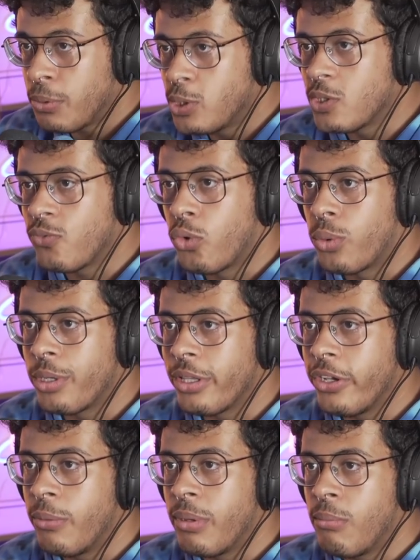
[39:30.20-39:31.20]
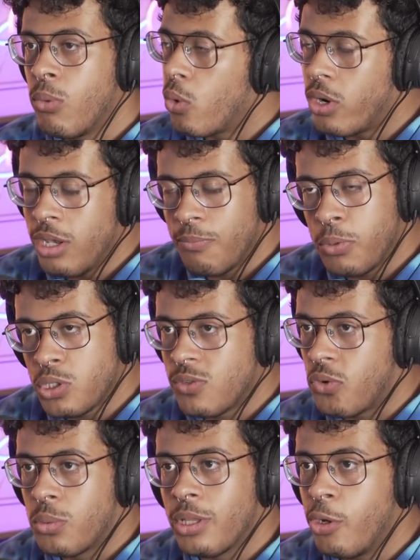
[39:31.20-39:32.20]
pushes forward a little bit more and pushes
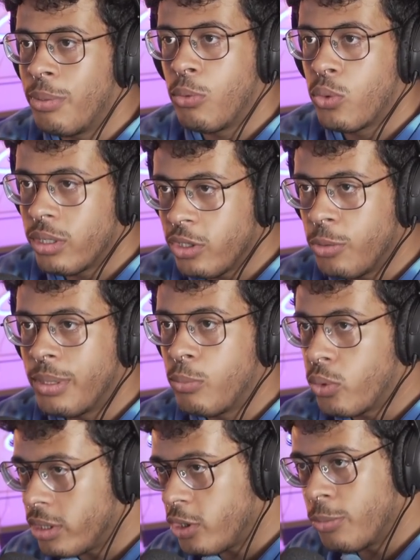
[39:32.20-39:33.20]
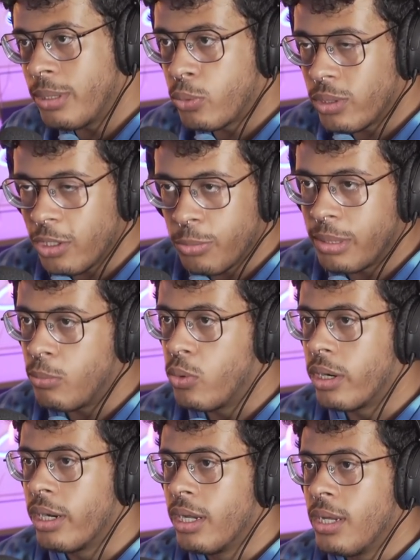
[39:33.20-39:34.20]
forward a little bit more and a little bit more and a little bit more, a little bit
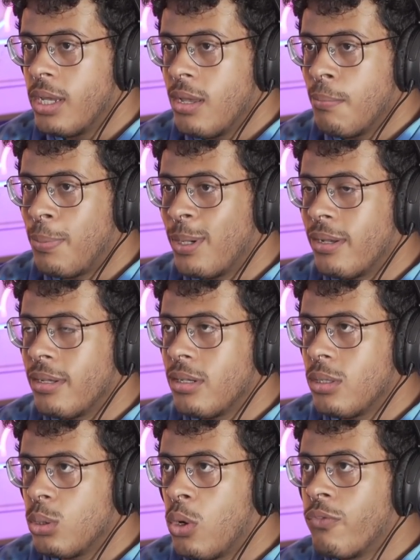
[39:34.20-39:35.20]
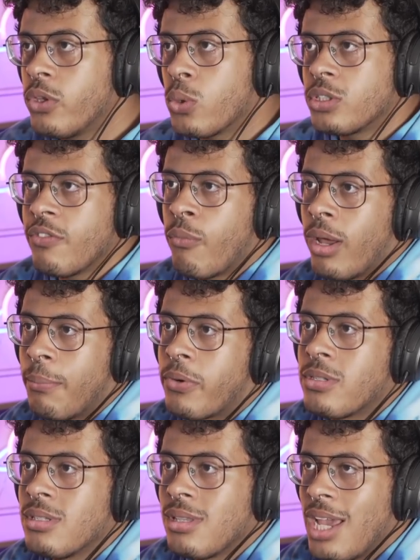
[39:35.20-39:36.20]
more. But over the course of one
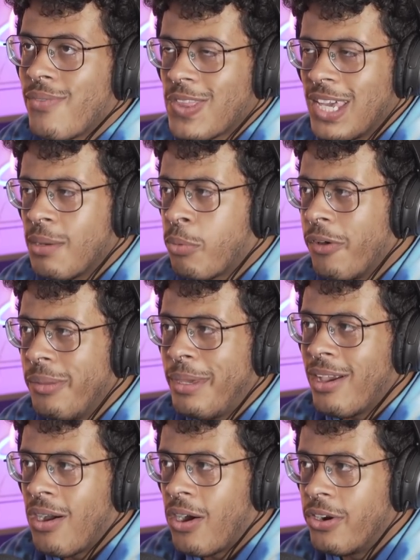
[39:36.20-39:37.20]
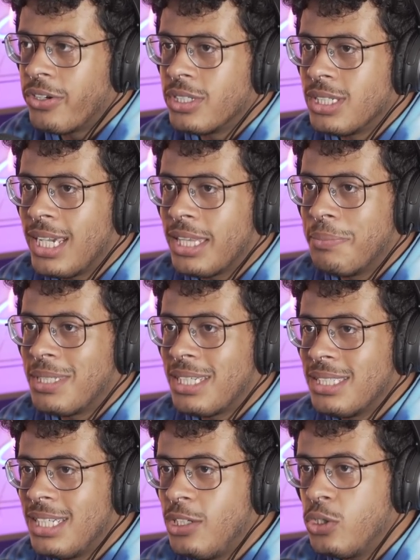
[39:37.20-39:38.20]
person's life, I think it'd probably be harder to get them to
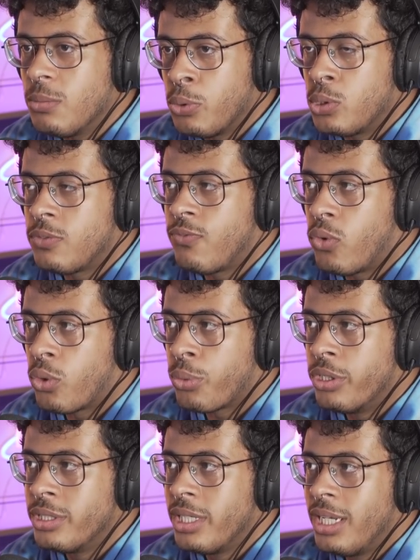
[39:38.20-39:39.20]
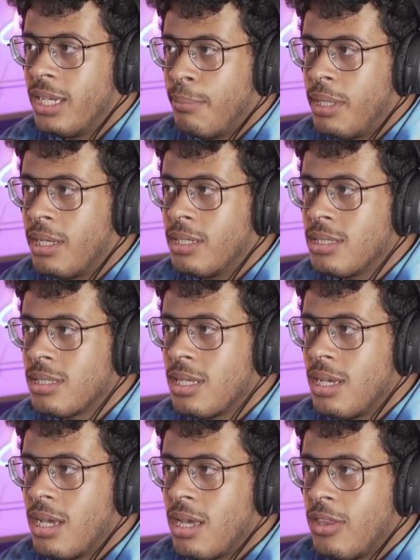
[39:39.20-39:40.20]
continue to push forward because
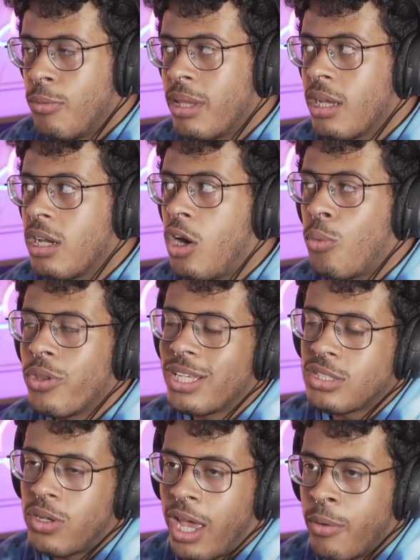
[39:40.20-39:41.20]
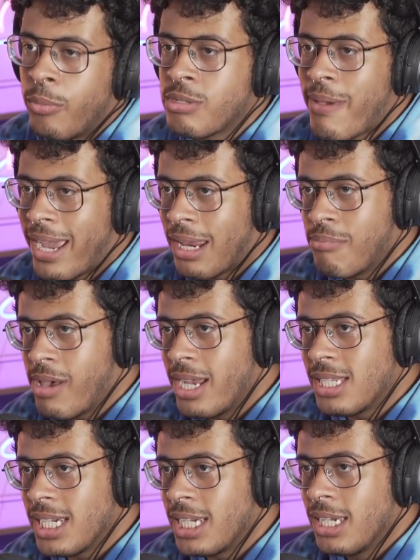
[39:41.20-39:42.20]
they'll be like, oh, well, that's not how it was back in my
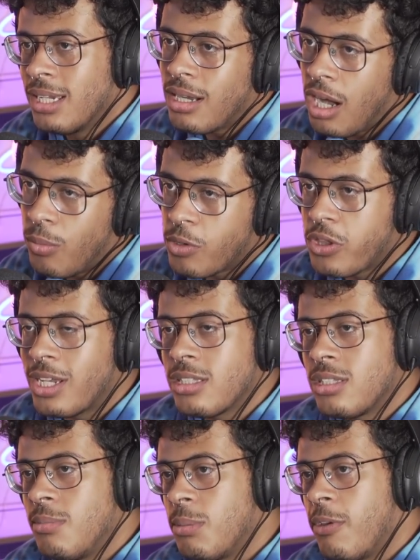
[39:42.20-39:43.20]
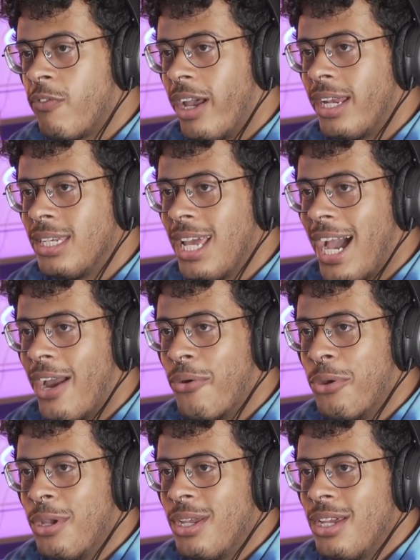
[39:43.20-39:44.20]
day oh well things seem to be fine now
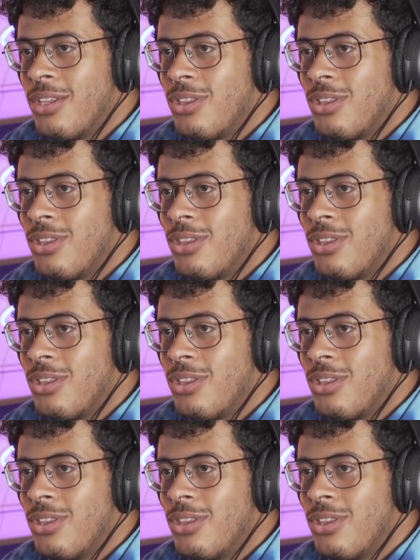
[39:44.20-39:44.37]
back in